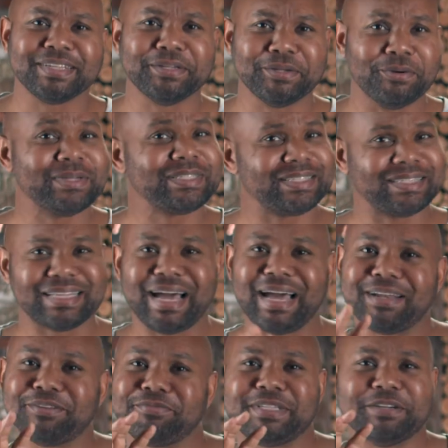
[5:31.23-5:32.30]
You know, it's a lot
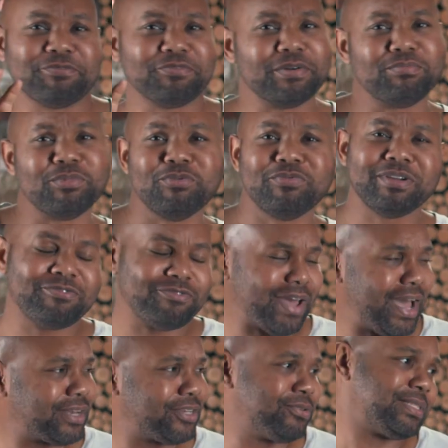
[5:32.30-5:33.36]
of different moving
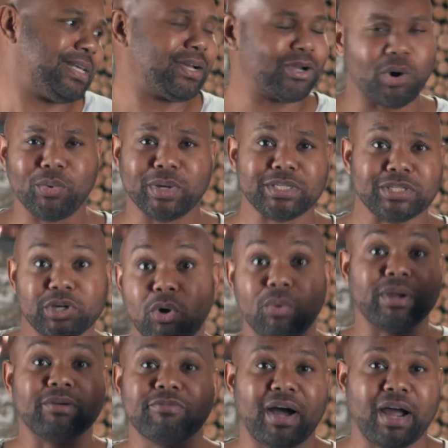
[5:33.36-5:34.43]
factors that go into
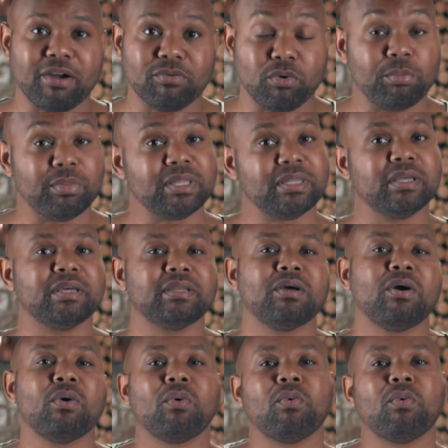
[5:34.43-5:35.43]
going viral, but then